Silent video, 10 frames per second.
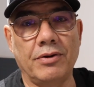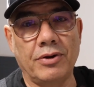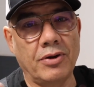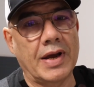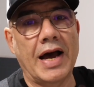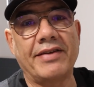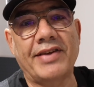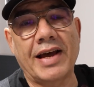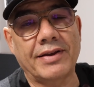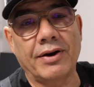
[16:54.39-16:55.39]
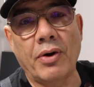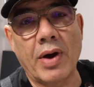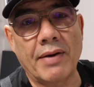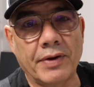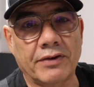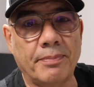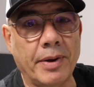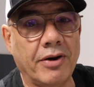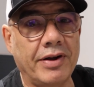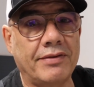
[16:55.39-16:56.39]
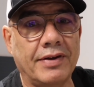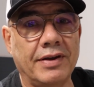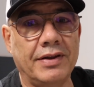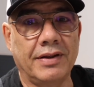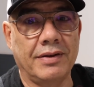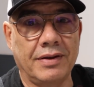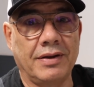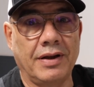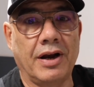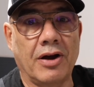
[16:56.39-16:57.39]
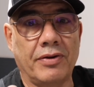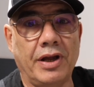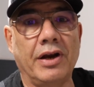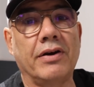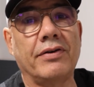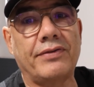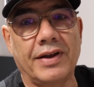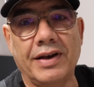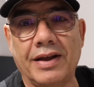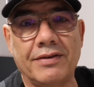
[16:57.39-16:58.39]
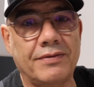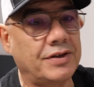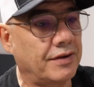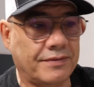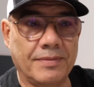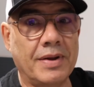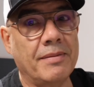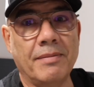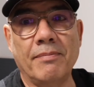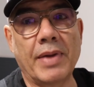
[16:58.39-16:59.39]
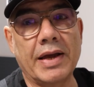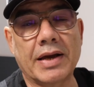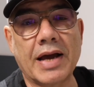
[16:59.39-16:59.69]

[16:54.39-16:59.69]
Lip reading: you guys out there who have experience in years in this, just make a